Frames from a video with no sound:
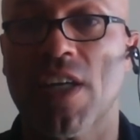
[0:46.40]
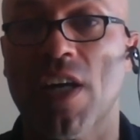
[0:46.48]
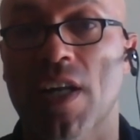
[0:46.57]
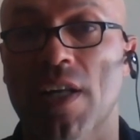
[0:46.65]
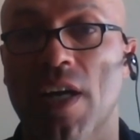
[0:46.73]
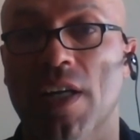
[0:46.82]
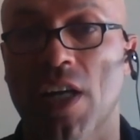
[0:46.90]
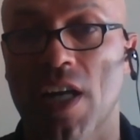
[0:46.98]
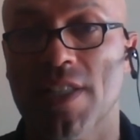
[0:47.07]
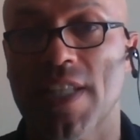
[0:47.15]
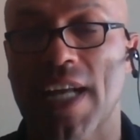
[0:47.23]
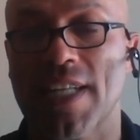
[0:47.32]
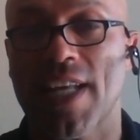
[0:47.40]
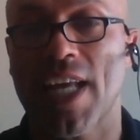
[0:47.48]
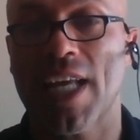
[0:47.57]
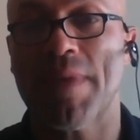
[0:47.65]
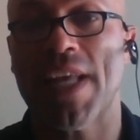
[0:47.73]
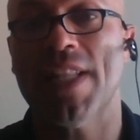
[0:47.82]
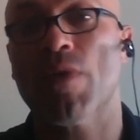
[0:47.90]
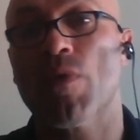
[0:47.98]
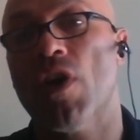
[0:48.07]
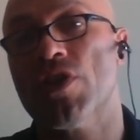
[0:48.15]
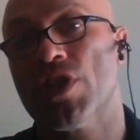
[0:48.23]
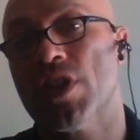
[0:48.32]
contact time, and then we're
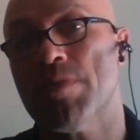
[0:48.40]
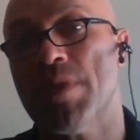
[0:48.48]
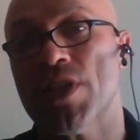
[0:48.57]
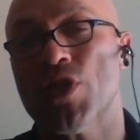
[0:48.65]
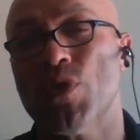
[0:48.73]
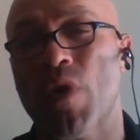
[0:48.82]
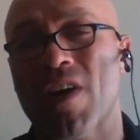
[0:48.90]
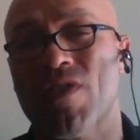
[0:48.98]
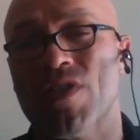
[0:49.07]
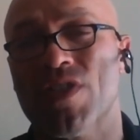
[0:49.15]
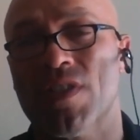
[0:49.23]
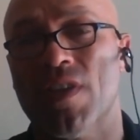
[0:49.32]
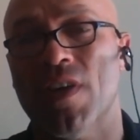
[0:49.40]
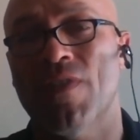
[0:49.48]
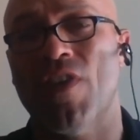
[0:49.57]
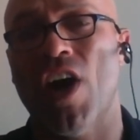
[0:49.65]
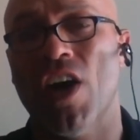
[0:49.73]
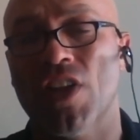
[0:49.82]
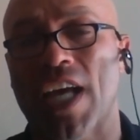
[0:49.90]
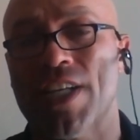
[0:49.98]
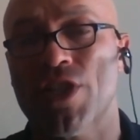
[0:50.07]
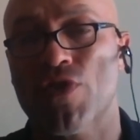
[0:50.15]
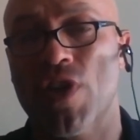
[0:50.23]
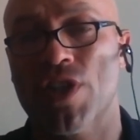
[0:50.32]
also going to meet 2 hours of online
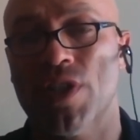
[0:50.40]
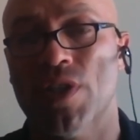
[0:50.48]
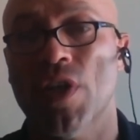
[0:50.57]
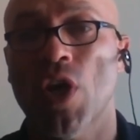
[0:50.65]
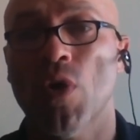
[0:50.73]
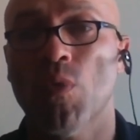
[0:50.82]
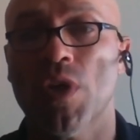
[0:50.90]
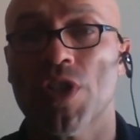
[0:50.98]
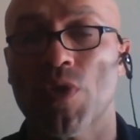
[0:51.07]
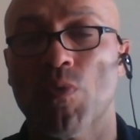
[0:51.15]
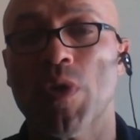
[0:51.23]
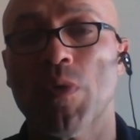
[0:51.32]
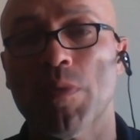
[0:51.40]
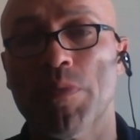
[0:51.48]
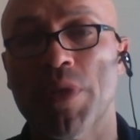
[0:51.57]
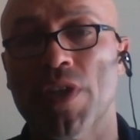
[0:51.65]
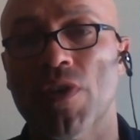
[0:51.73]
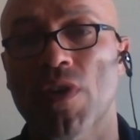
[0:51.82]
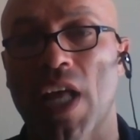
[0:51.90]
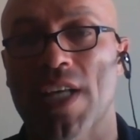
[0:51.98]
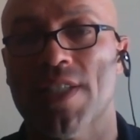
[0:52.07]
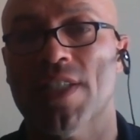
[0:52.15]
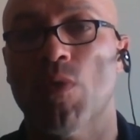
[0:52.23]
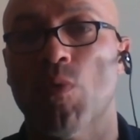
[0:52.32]
instruction, which we will be
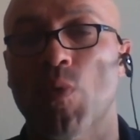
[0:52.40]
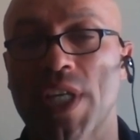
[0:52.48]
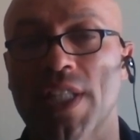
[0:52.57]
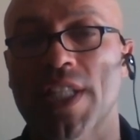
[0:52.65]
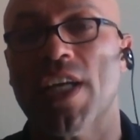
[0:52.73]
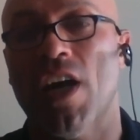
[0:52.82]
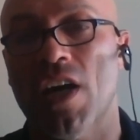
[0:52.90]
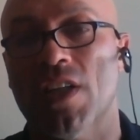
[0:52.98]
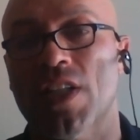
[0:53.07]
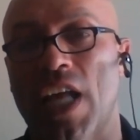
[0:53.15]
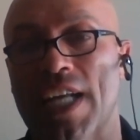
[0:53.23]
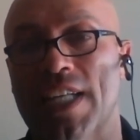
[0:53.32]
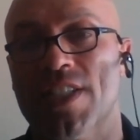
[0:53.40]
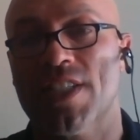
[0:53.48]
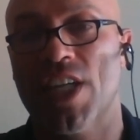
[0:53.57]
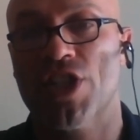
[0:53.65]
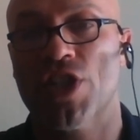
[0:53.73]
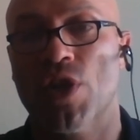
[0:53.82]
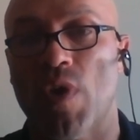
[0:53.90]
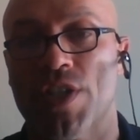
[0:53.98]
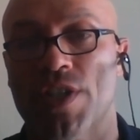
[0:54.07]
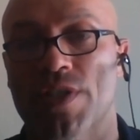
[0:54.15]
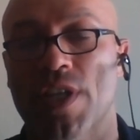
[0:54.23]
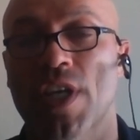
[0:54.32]
utilizing the weekly online discussion
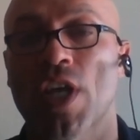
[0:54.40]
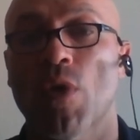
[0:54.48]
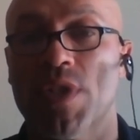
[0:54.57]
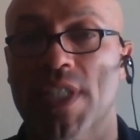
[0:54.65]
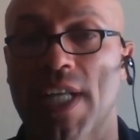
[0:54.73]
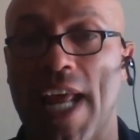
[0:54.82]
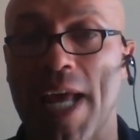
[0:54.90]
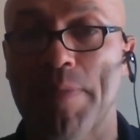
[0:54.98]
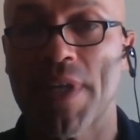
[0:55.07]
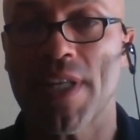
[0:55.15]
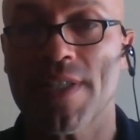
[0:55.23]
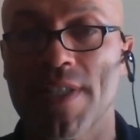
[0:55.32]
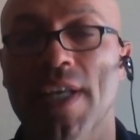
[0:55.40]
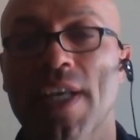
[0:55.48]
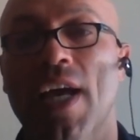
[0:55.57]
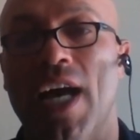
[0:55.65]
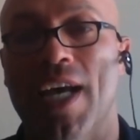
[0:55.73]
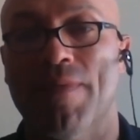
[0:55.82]
questions. What's going to happen is I'm